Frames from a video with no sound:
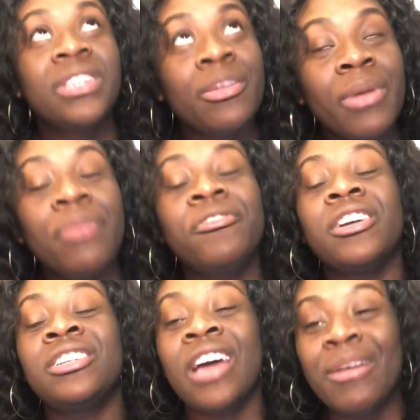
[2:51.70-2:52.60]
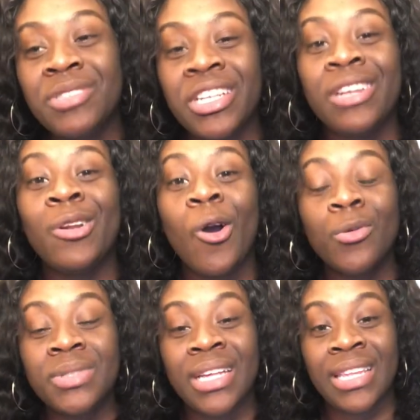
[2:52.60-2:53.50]
up for adoption in
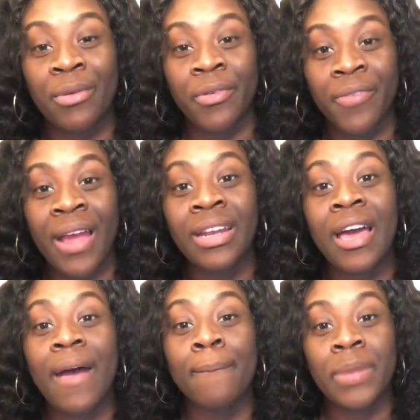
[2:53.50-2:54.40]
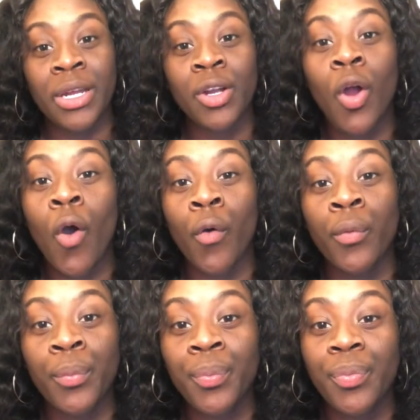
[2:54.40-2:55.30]
hopes that they would find a better
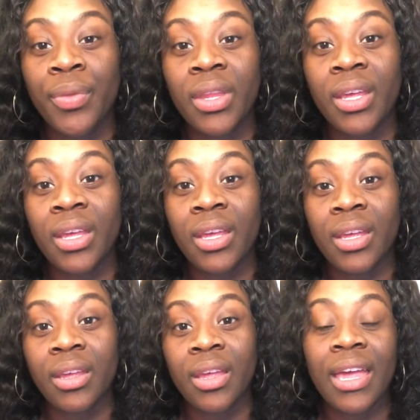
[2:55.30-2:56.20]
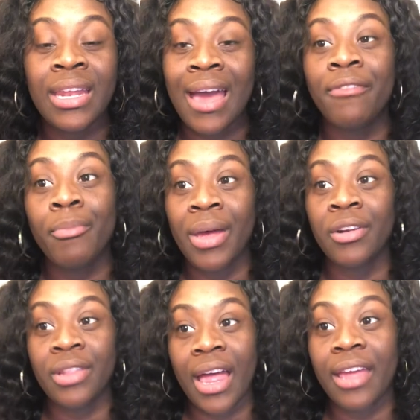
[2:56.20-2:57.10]
home and have a
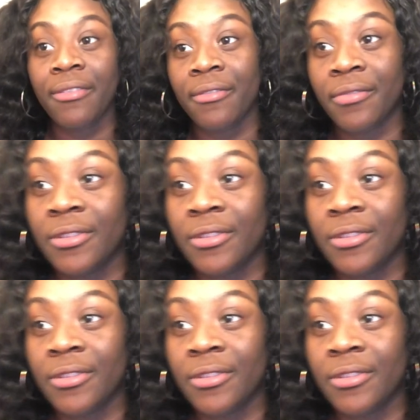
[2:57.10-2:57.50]
better life.